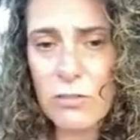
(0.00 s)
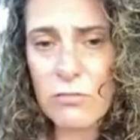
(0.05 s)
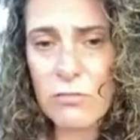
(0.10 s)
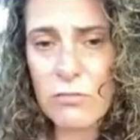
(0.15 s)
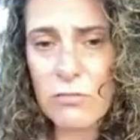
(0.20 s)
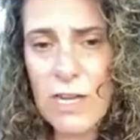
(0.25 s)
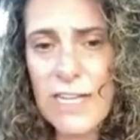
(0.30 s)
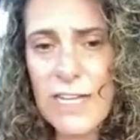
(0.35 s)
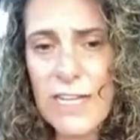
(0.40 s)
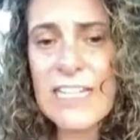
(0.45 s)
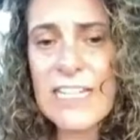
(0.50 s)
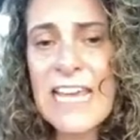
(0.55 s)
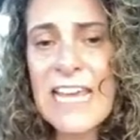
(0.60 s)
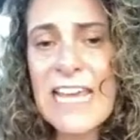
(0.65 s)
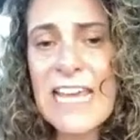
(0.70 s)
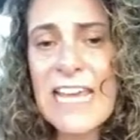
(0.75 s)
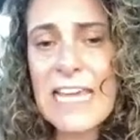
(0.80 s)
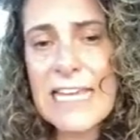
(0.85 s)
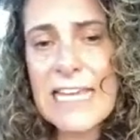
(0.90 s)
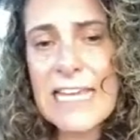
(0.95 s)
right?
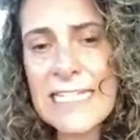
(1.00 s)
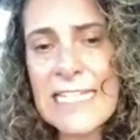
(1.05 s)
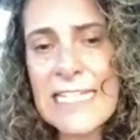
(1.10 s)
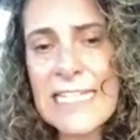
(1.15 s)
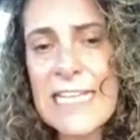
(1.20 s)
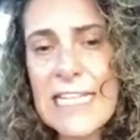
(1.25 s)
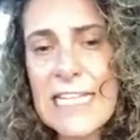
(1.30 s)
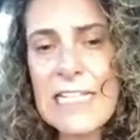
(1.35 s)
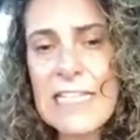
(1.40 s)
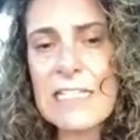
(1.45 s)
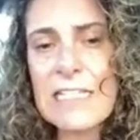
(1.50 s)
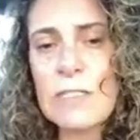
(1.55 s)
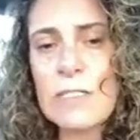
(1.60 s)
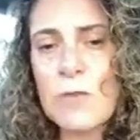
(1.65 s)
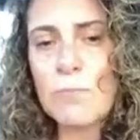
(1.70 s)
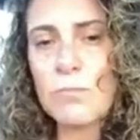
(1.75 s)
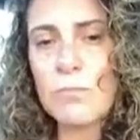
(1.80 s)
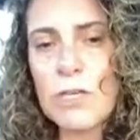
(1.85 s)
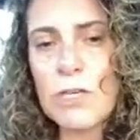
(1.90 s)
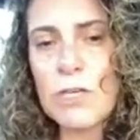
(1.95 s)
It is
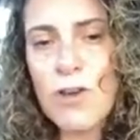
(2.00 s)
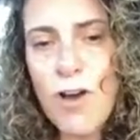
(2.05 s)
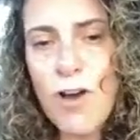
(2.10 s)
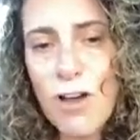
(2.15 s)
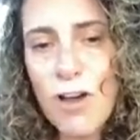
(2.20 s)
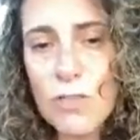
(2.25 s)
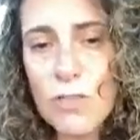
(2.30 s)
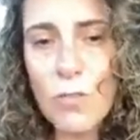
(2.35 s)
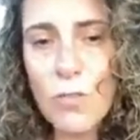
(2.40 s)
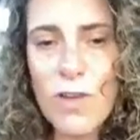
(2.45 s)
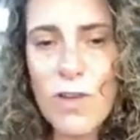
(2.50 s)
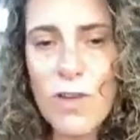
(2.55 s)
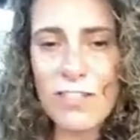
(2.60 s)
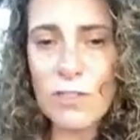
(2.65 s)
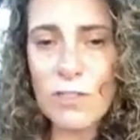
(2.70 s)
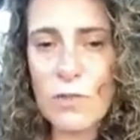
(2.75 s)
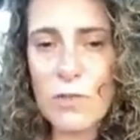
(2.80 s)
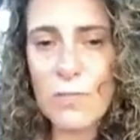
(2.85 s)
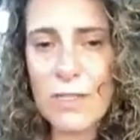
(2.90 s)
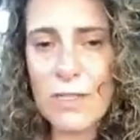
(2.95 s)
because one is a
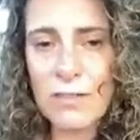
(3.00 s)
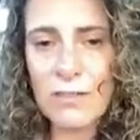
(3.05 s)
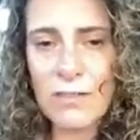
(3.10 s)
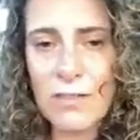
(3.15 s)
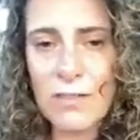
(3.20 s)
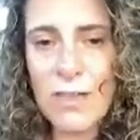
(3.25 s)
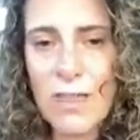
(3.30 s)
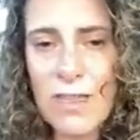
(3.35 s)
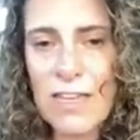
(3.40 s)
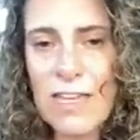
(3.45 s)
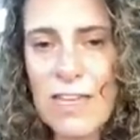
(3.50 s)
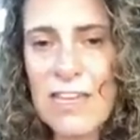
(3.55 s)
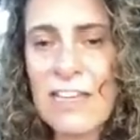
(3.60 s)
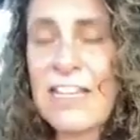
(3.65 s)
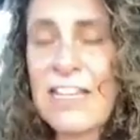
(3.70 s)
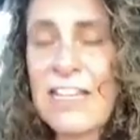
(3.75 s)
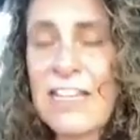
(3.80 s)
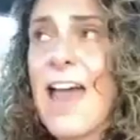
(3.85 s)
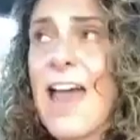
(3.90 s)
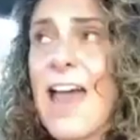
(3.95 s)
woman. It
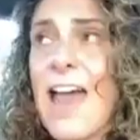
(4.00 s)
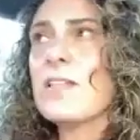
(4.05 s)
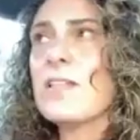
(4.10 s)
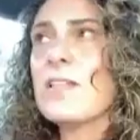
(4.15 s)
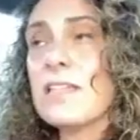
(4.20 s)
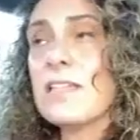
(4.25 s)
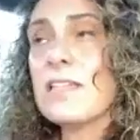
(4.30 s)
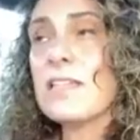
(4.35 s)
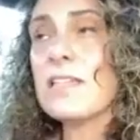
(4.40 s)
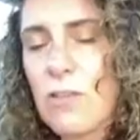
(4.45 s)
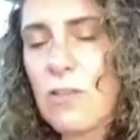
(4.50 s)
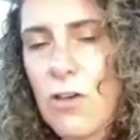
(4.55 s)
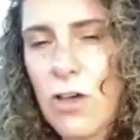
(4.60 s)
happens in the